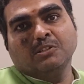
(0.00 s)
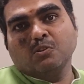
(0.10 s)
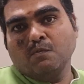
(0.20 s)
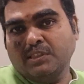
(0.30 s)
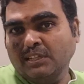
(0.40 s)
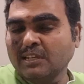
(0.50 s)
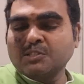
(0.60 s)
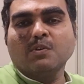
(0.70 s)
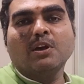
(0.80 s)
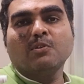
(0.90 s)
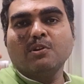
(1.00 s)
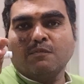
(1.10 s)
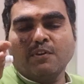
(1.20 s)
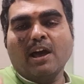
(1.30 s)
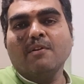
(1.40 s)
So within the square root,
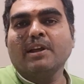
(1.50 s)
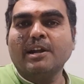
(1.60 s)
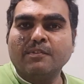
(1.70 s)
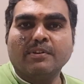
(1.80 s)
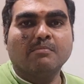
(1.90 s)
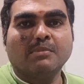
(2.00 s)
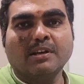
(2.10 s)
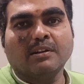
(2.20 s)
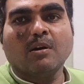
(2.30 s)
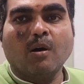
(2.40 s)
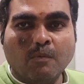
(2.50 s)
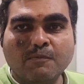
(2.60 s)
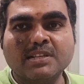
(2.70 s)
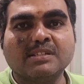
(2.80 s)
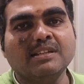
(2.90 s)
if you have negative number,
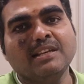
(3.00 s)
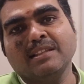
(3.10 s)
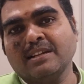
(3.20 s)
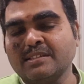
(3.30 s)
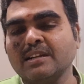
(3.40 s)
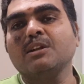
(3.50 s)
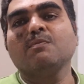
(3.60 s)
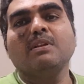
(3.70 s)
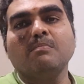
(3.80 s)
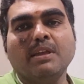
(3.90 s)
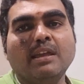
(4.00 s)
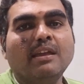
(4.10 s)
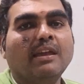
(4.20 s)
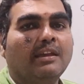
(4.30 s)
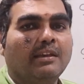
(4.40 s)
obviously the result will
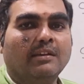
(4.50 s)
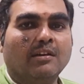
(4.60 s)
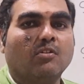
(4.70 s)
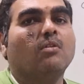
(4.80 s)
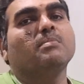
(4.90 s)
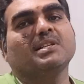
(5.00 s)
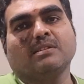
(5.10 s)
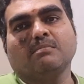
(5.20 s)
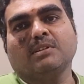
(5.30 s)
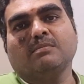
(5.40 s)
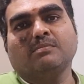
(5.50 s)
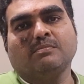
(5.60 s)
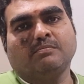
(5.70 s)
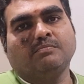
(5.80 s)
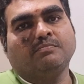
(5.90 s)
be a complex number.
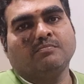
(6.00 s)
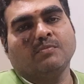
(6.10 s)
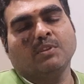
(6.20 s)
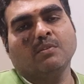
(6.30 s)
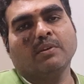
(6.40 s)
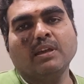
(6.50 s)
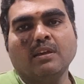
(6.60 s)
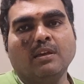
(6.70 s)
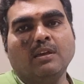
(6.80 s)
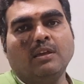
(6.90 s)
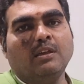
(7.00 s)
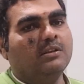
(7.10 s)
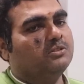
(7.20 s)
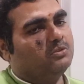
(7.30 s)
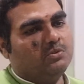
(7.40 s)
Okay.
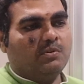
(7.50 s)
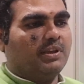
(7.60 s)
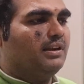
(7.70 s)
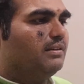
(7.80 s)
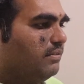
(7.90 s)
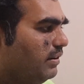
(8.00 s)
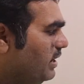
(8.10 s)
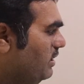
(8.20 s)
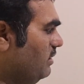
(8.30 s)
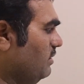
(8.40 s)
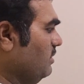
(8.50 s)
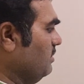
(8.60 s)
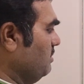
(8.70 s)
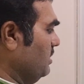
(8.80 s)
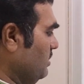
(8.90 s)
So you can try,
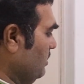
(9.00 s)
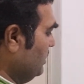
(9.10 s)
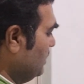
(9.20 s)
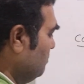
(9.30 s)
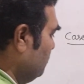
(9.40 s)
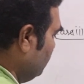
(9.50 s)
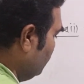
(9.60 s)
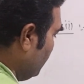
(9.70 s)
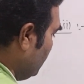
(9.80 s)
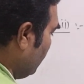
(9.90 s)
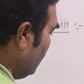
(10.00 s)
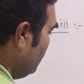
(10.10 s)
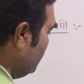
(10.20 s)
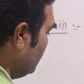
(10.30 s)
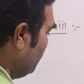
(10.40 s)
you can
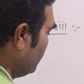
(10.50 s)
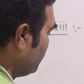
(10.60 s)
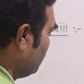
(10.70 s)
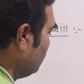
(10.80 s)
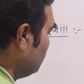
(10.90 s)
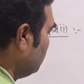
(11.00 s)
try this equation.